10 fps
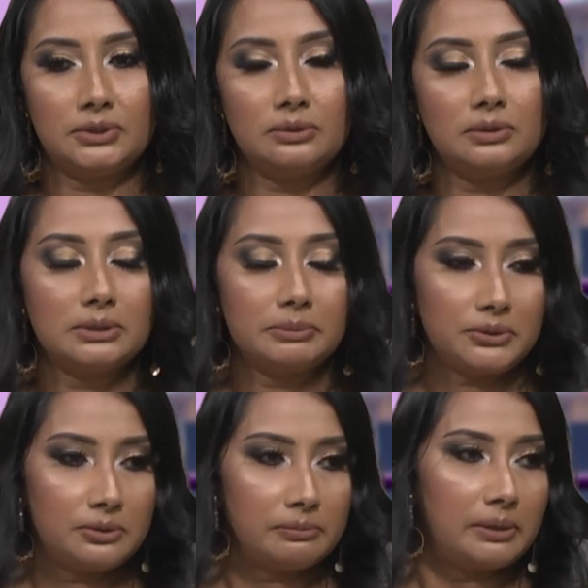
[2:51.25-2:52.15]
Soon to
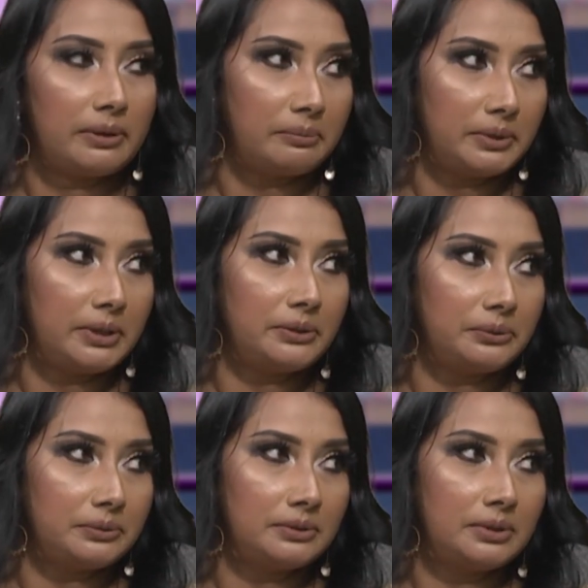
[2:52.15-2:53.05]
pursue my MBA,
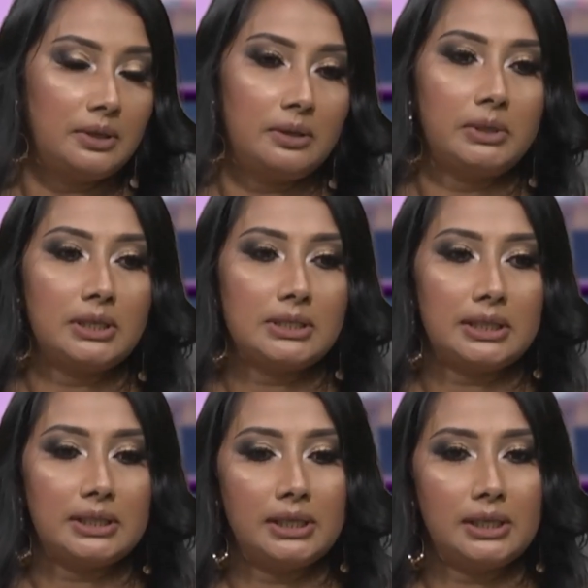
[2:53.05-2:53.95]
though, because
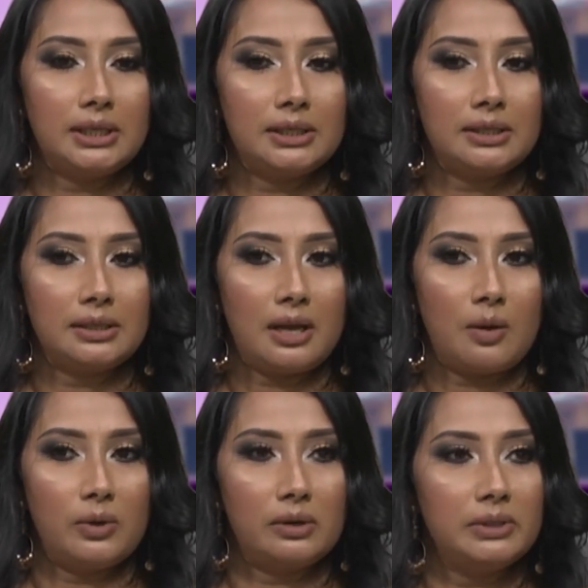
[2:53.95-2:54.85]
I think
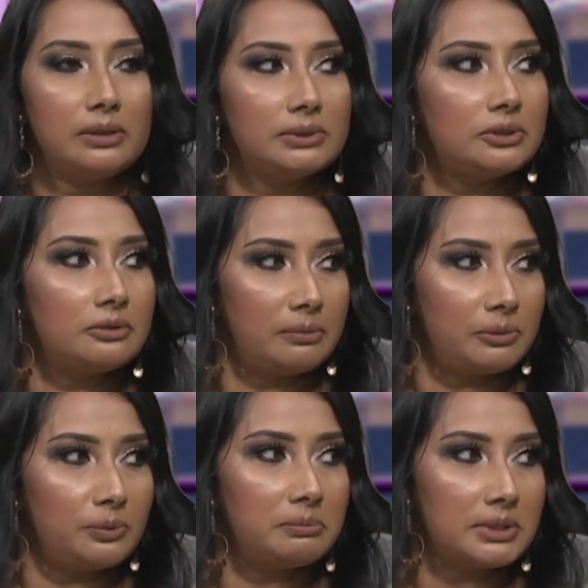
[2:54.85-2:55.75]
I want to be able to run
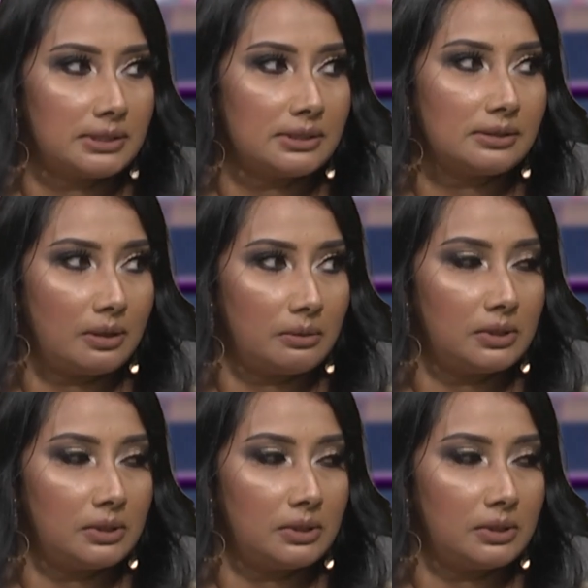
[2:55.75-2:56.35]
my own business now.